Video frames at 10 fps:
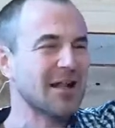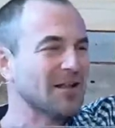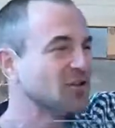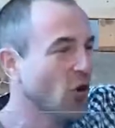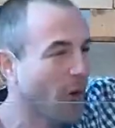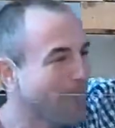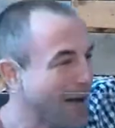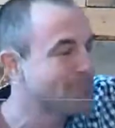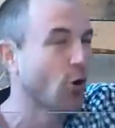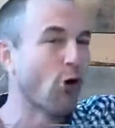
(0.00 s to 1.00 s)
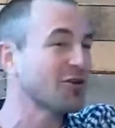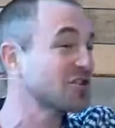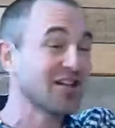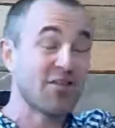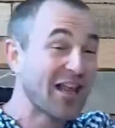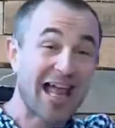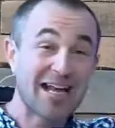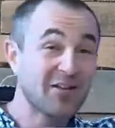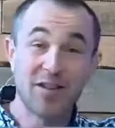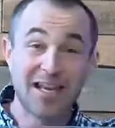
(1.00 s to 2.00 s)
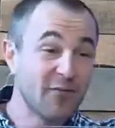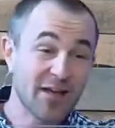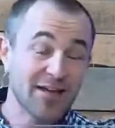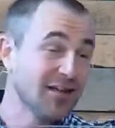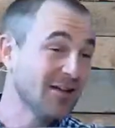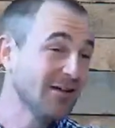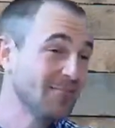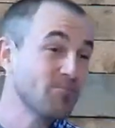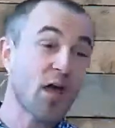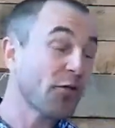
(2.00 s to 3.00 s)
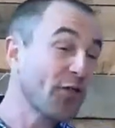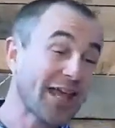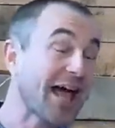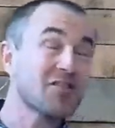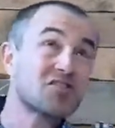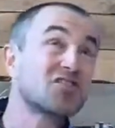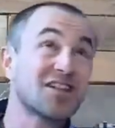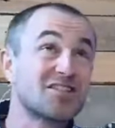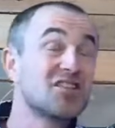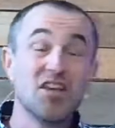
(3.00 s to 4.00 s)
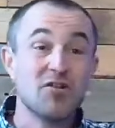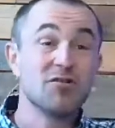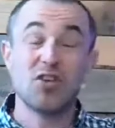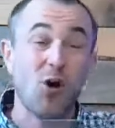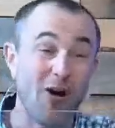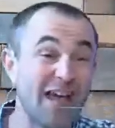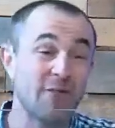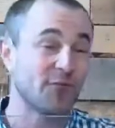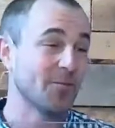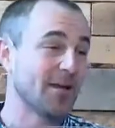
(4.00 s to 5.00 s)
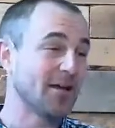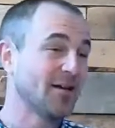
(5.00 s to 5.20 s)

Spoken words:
You're my portion in the land of the living. Nothing else, just you. You're it for me.